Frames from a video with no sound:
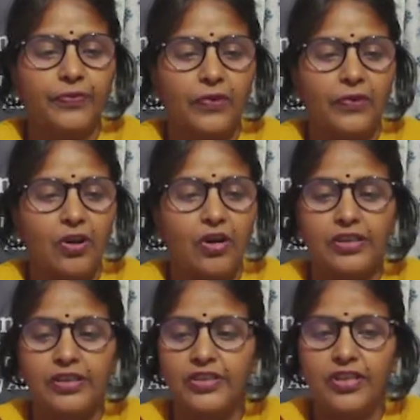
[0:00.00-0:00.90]

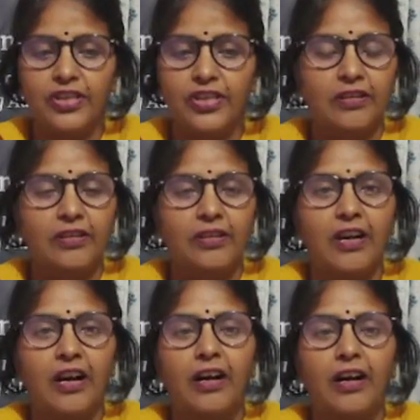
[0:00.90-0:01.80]
oxygen,
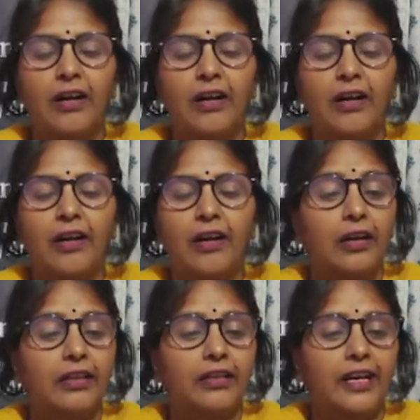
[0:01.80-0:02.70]
that is
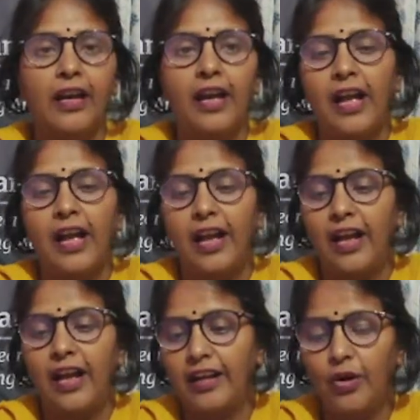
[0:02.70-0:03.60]
blood, and
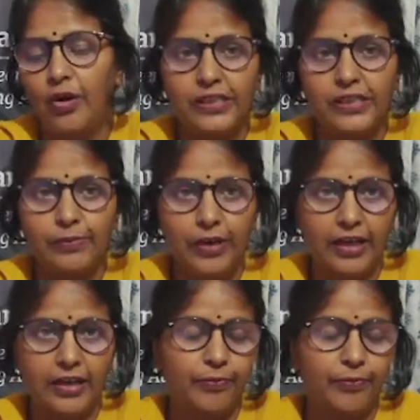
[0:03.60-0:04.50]
how this
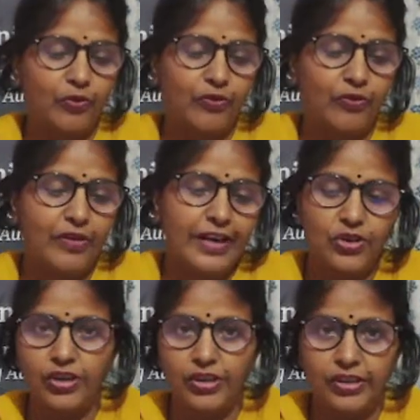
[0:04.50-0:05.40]
blood provides
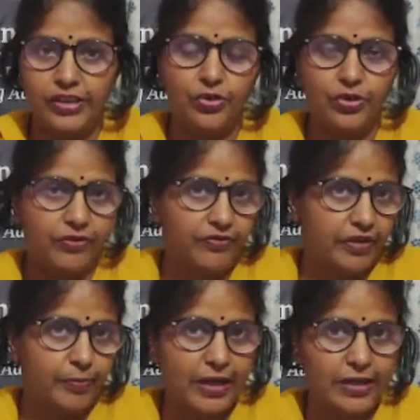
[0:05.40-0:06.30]
oxygen to
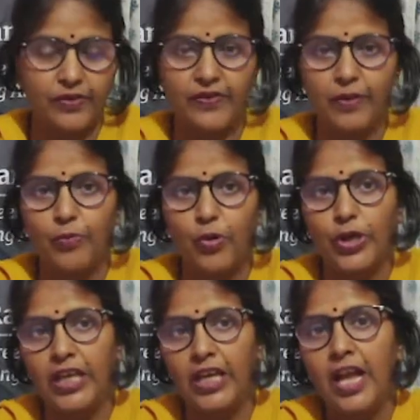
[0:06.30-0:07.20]
different parts of the
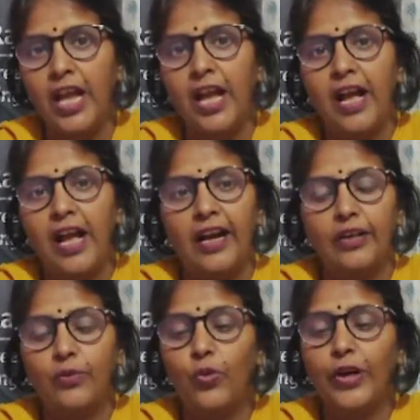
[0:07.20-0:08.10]
body,
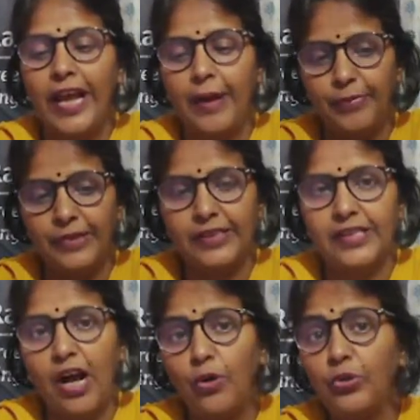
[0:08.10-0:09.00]
and what happens,
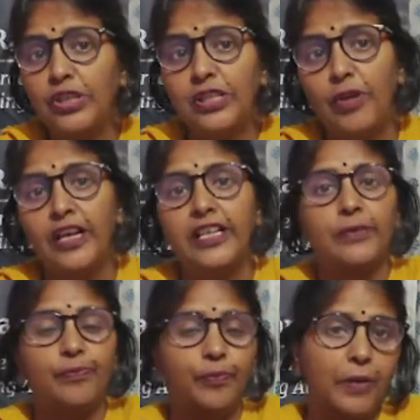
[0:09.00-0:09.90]
how this blood is
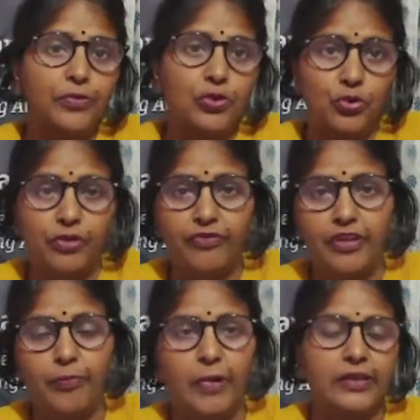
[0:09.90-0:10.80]
pumped to
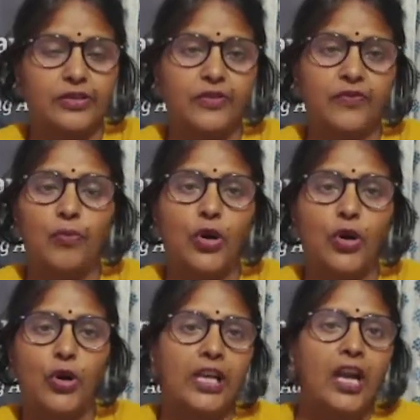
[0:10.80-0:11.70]
different parts of the
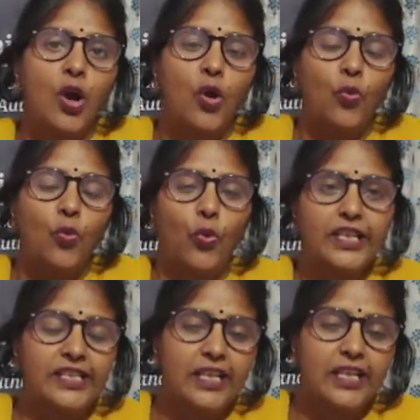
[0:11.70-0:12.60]
body, what is
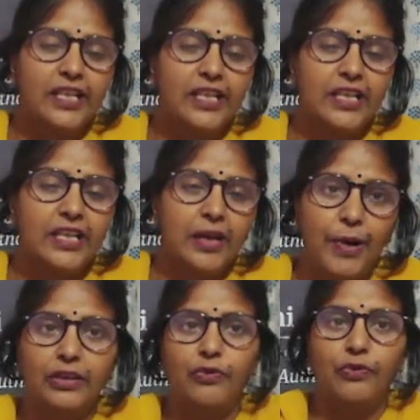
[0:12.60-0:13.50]
the pathway
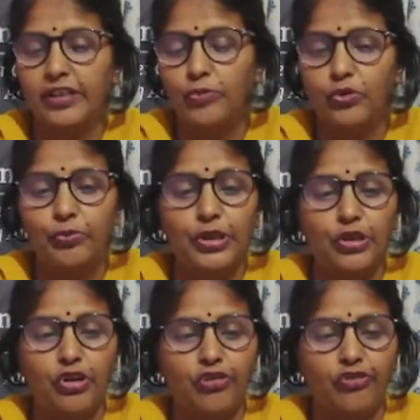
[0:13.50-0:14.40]
of the movement
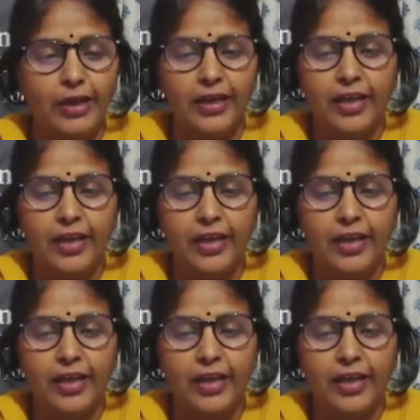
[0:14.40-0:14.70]
of blood.